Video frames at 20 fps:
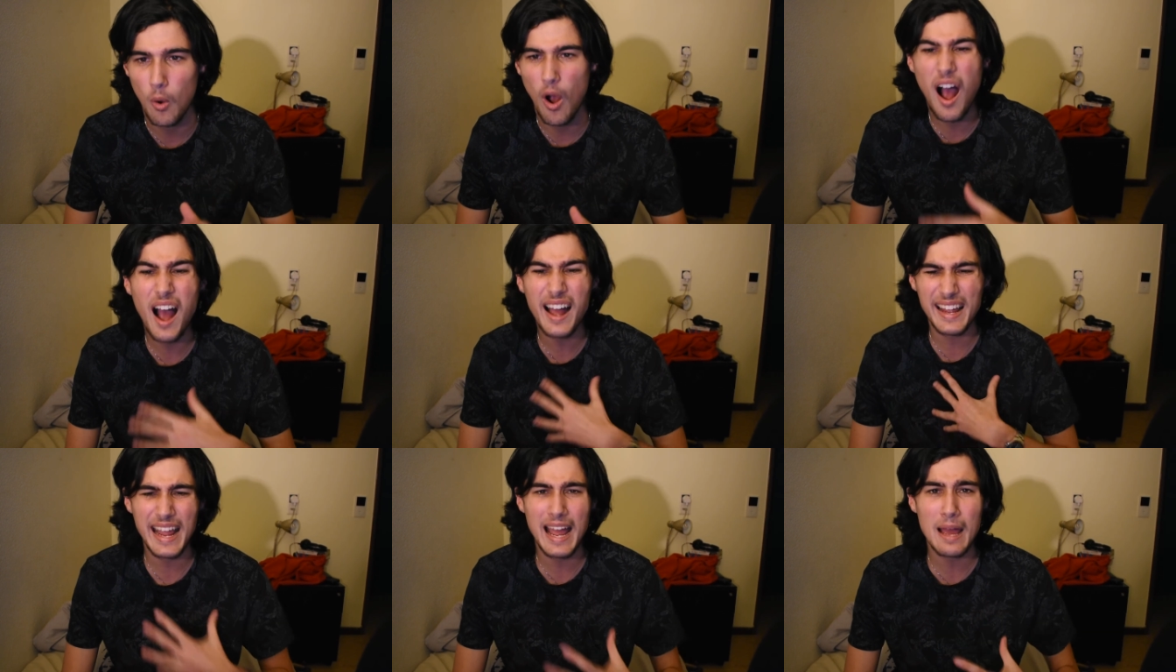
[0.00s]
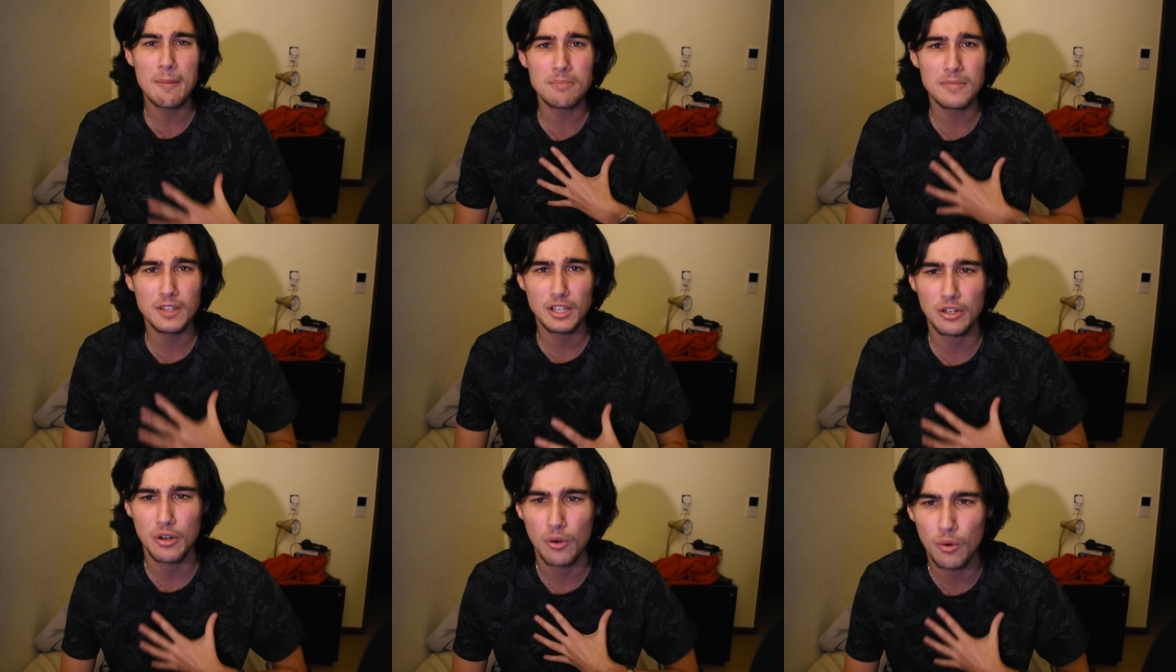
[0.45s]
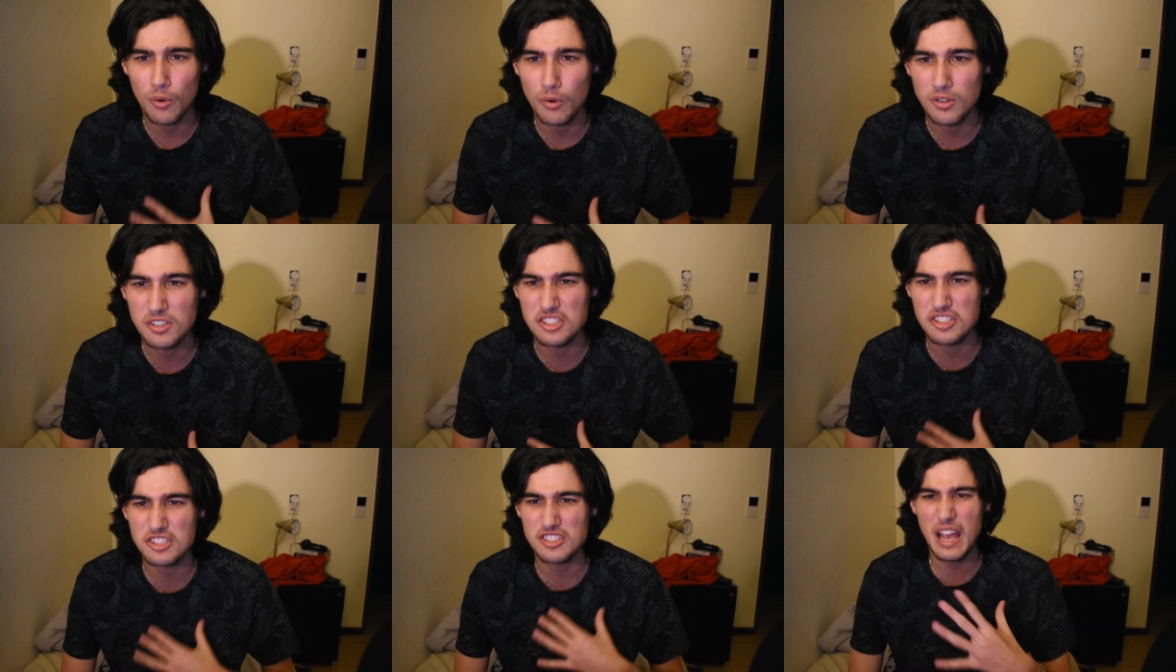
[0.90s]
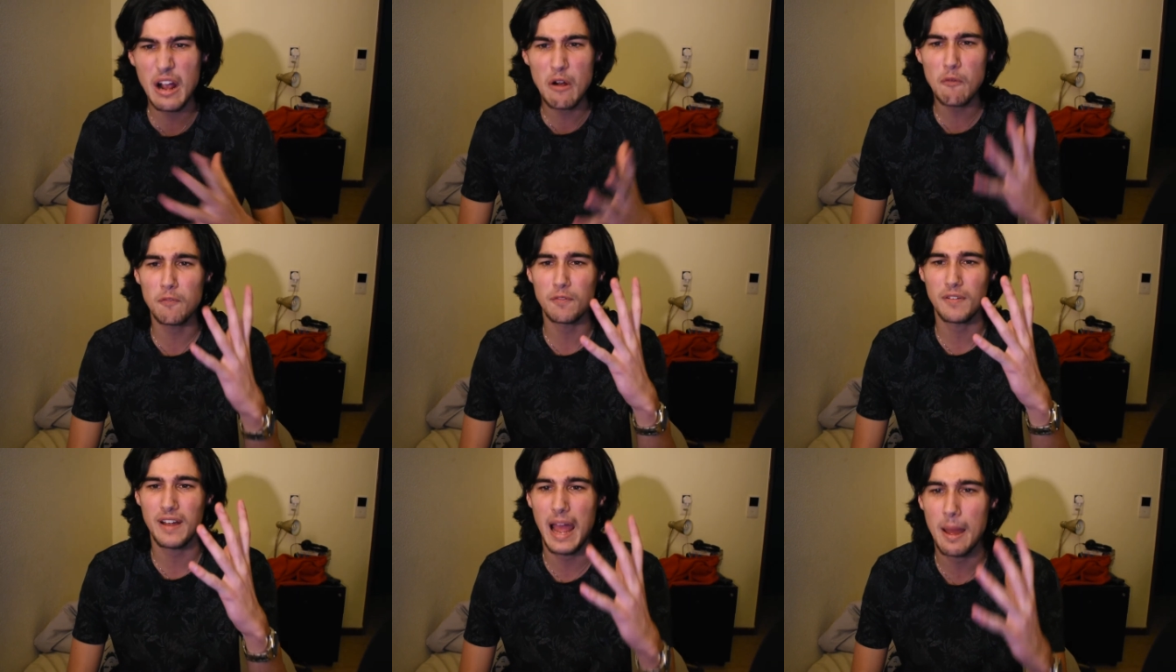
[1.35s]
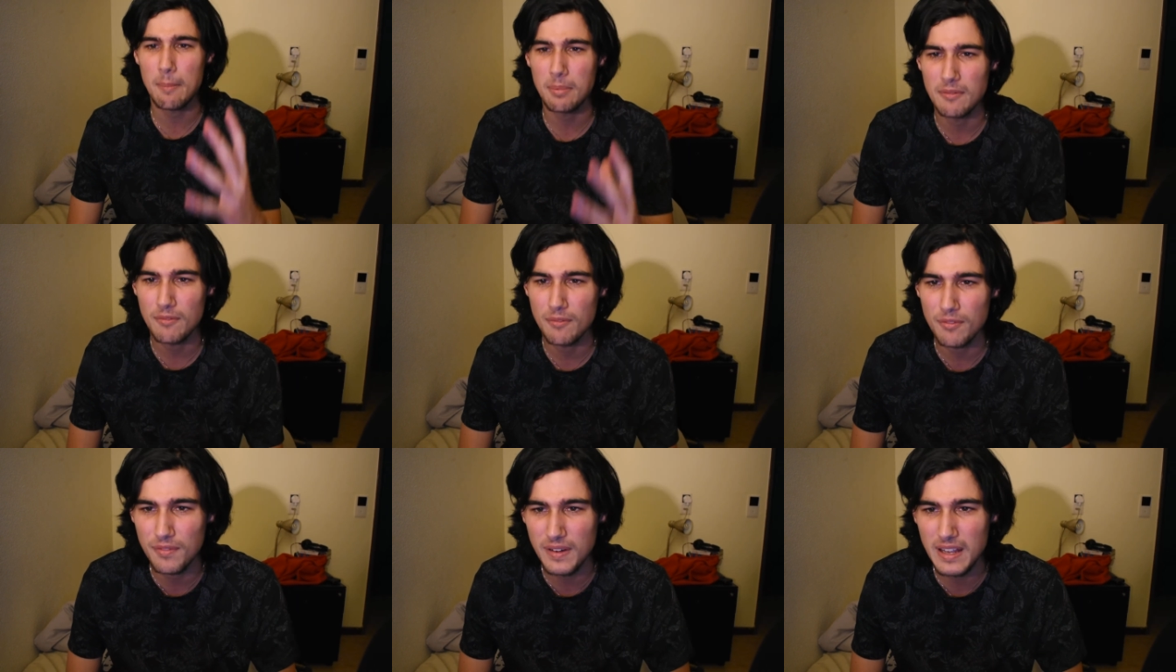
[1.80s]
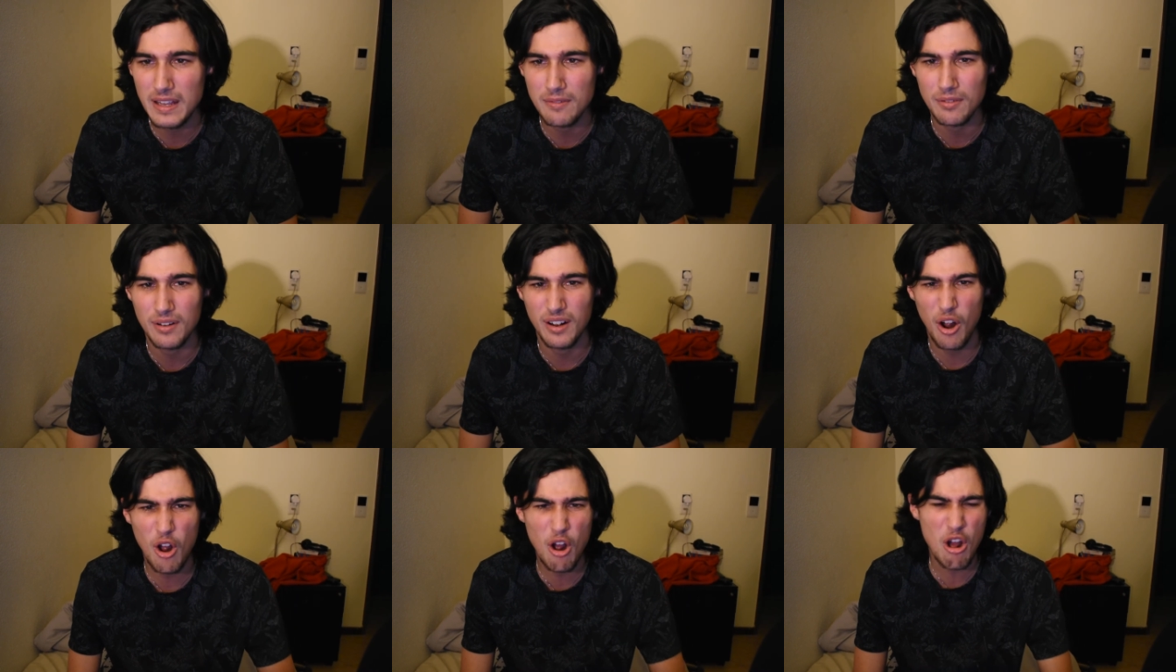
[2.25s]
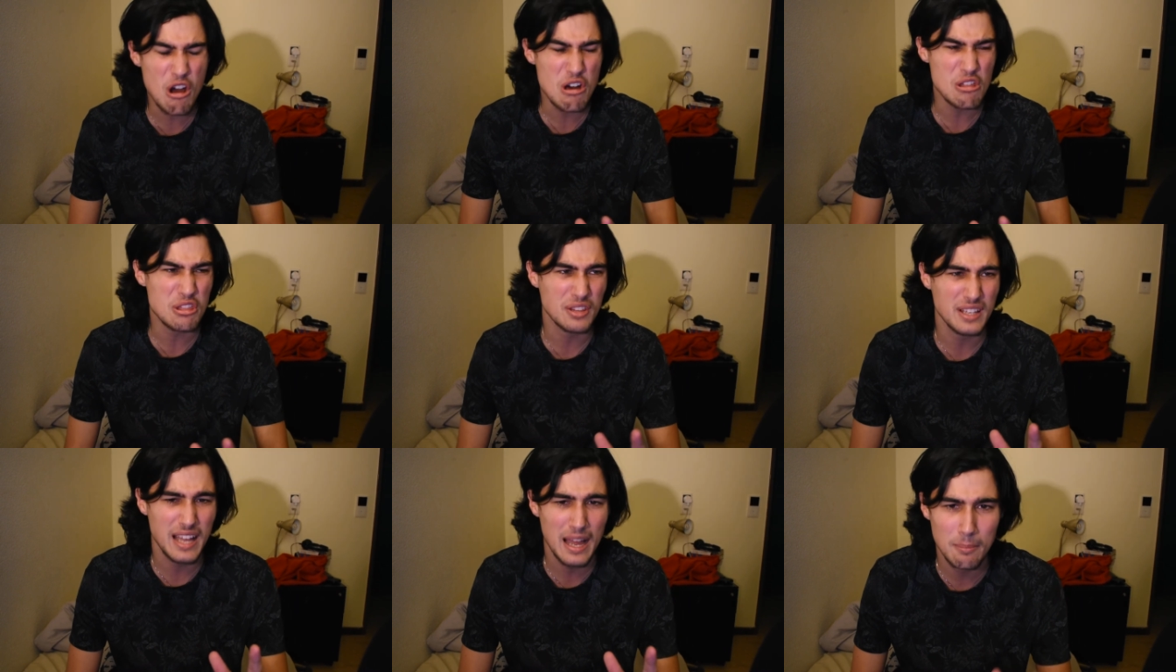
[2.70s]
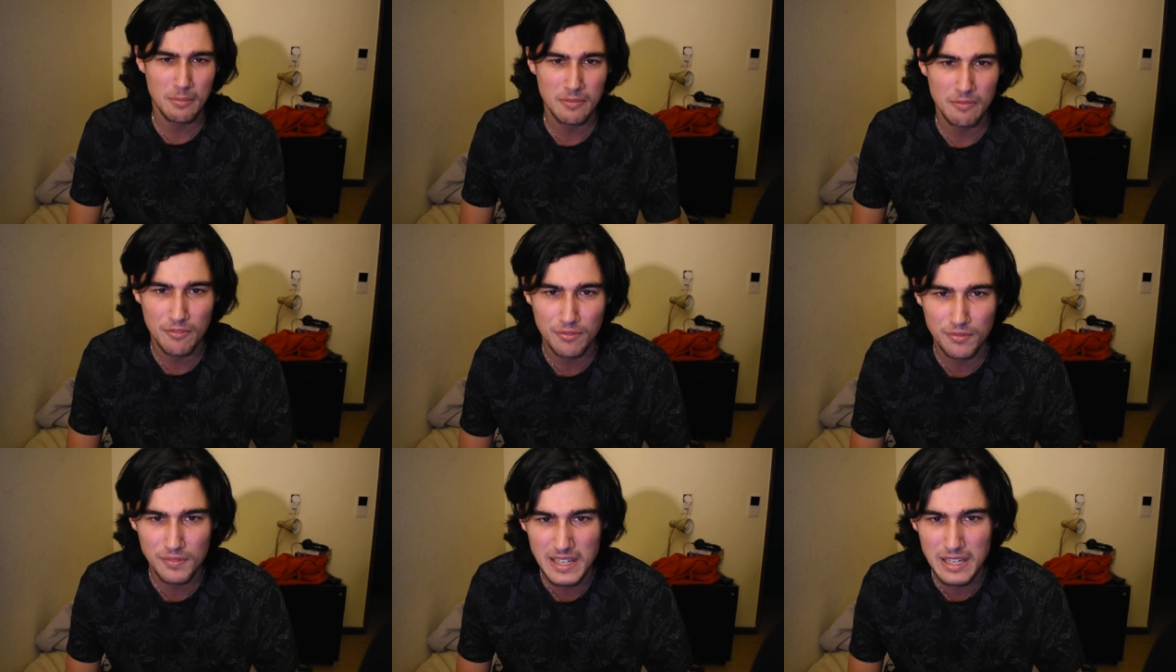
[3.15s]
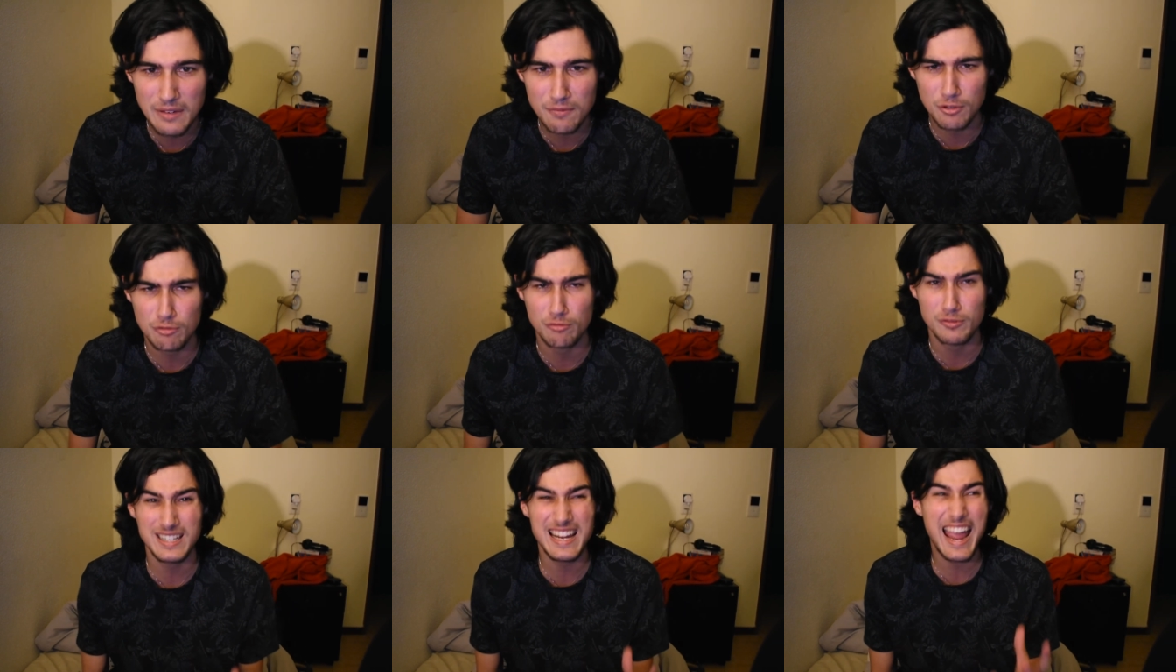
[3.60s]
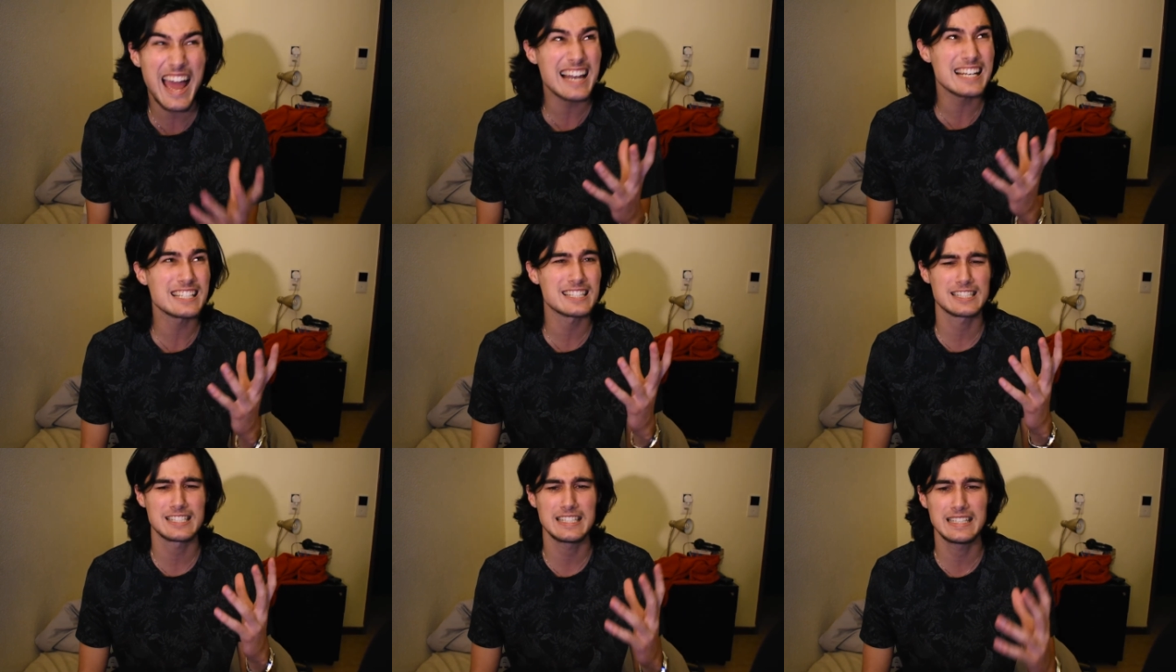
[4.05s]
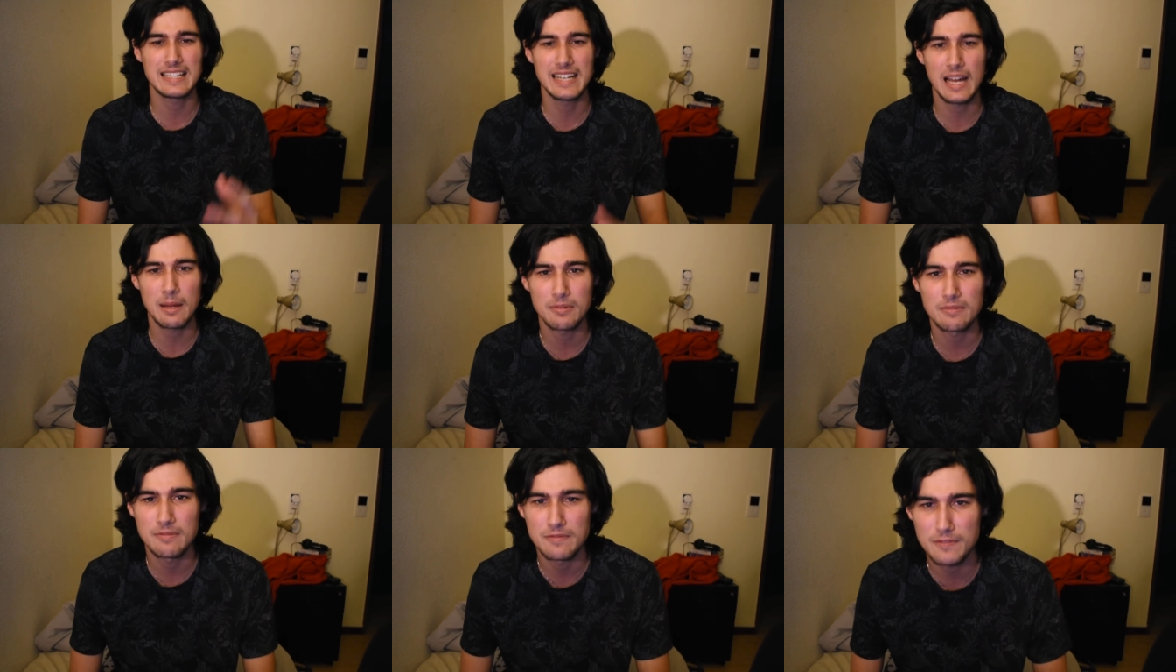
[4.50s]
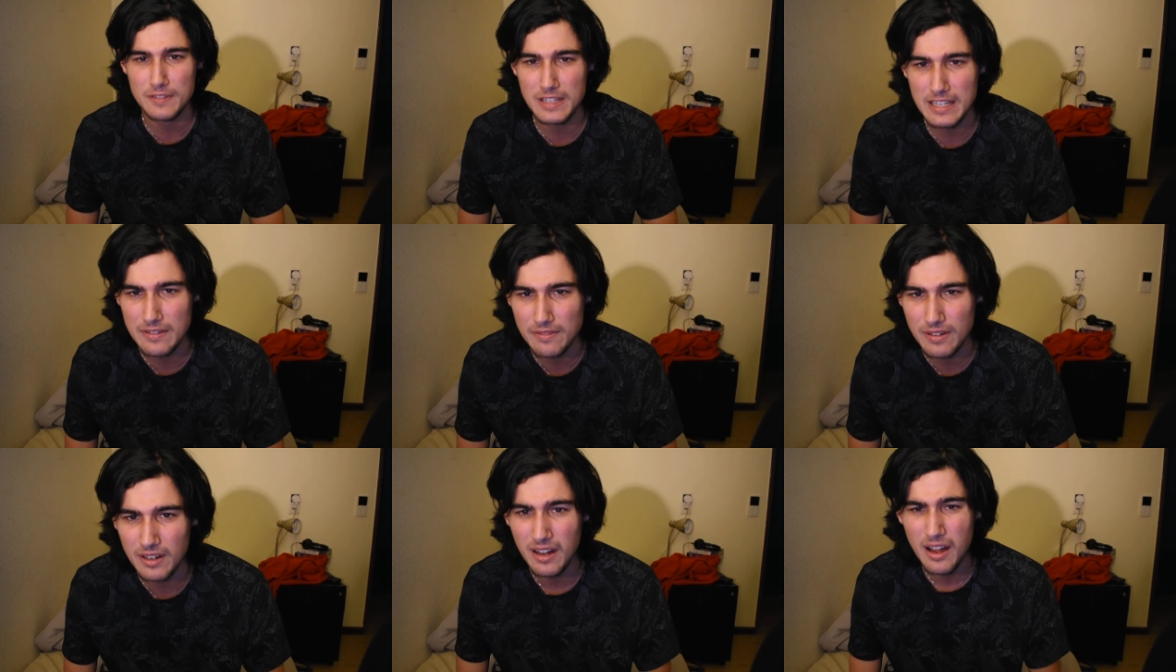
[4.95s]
I am the core, self cabin fever, earth cabin fever, reality cabin fever.